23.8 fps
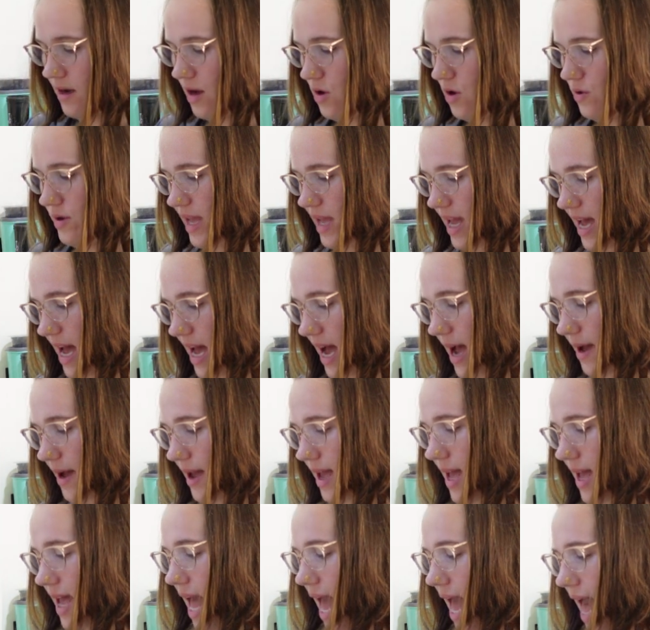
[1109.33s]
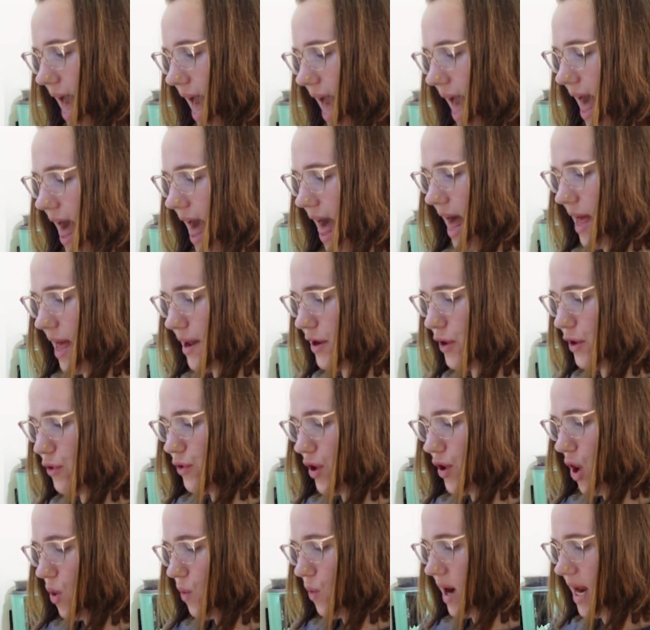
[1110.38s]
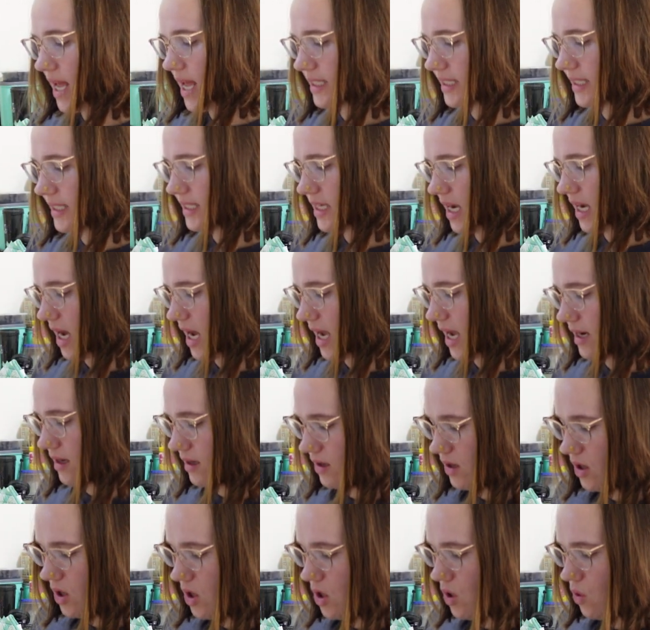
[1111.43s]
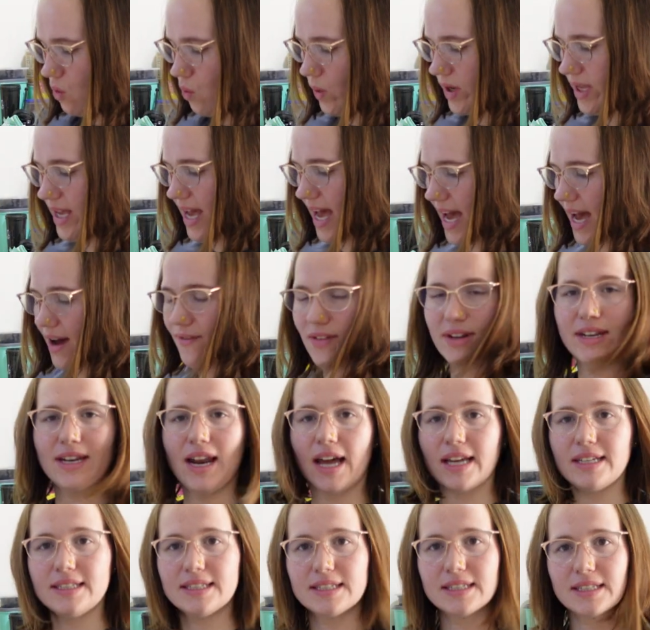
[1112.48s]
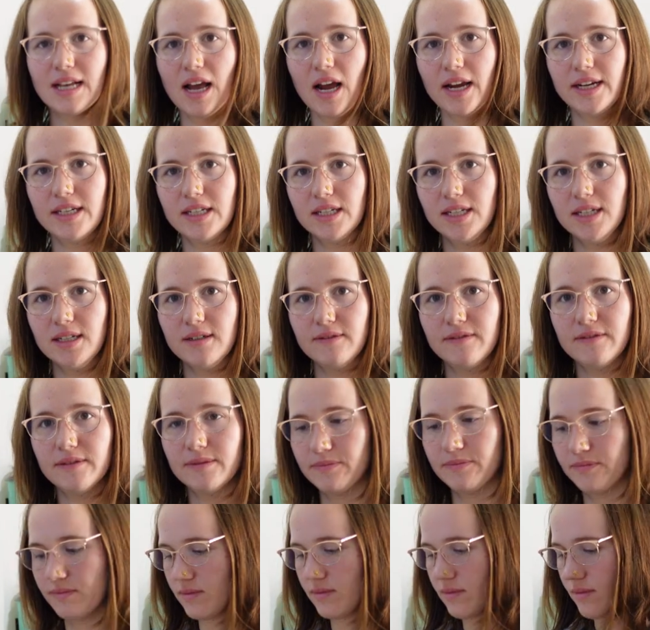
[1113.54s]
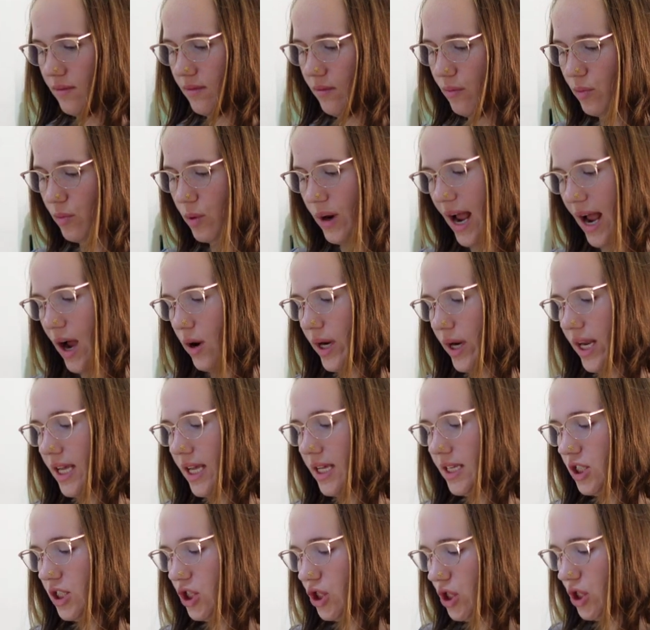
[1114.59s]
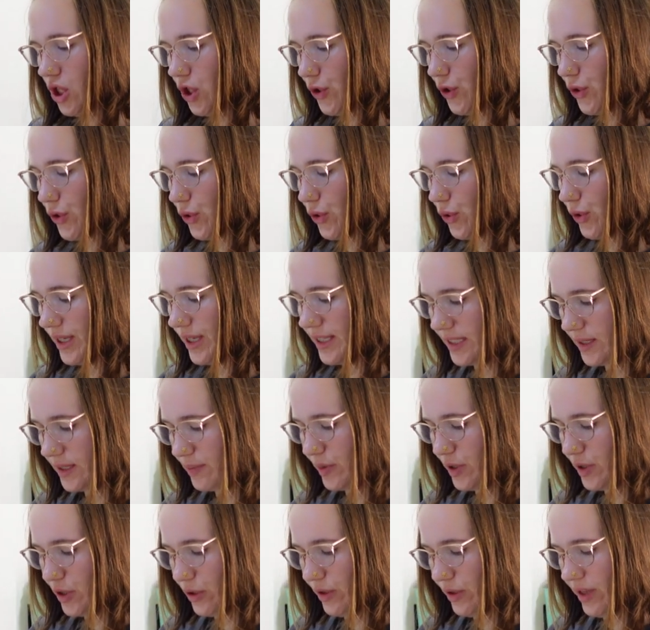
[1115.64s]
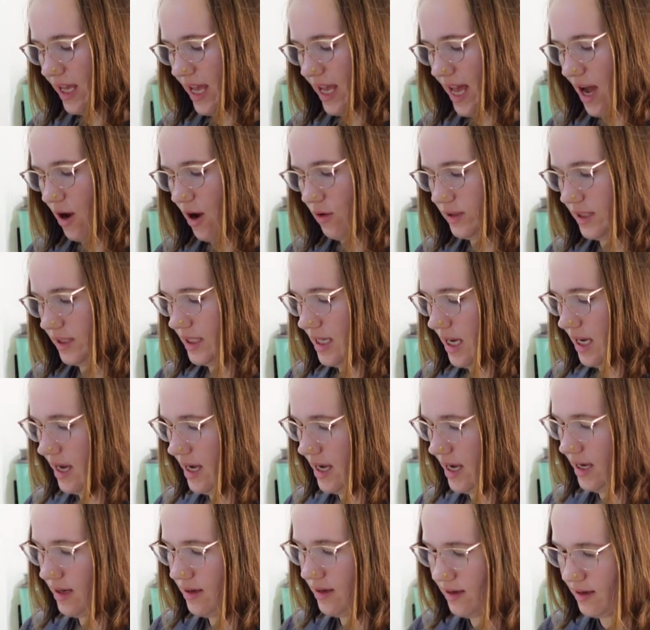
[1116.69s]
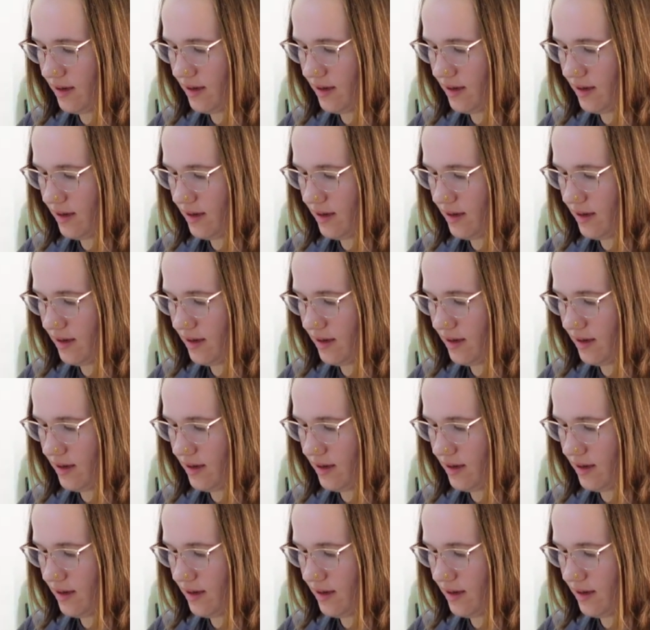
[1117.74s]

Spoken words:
Oh yeah. And you know when it's done, when you have a nice kind of brownish crisp to the outside.